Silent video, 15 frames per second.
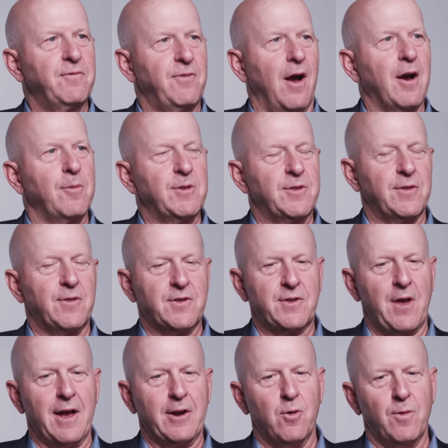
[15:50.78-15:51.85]
environments in the
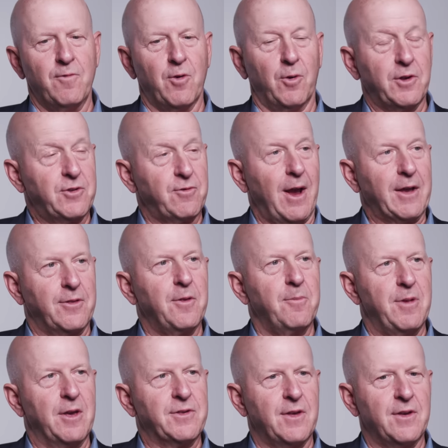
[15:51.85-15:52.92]
cycle. We've really strengthened the
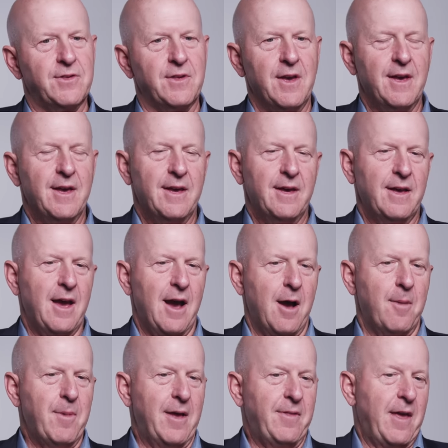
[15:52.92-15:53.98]
business.
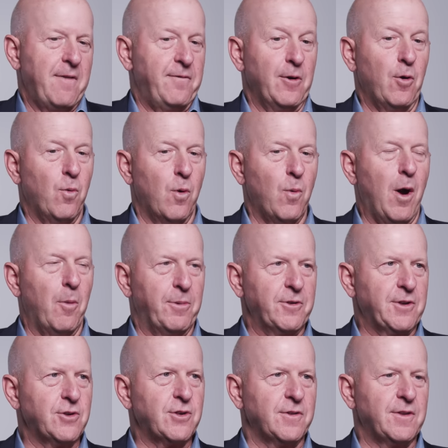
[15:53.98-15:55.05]
And they feel we're well
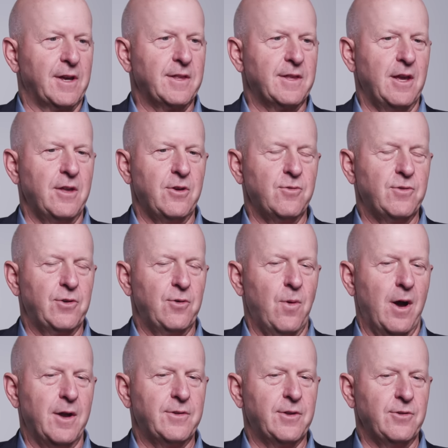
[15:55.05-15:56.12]
positioned to continue
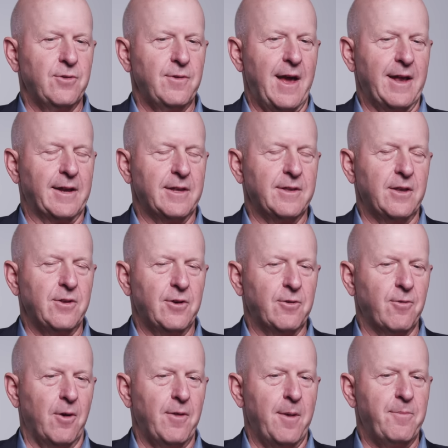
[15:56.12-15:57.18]
to do that and continue to
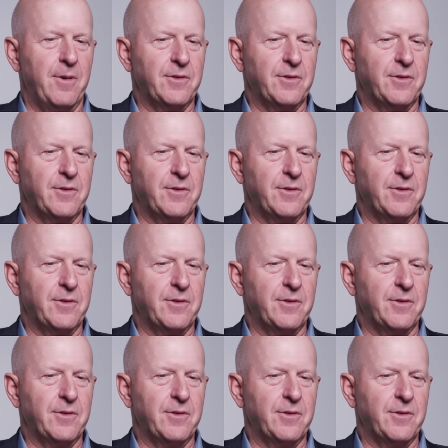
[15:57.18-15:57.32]
grow that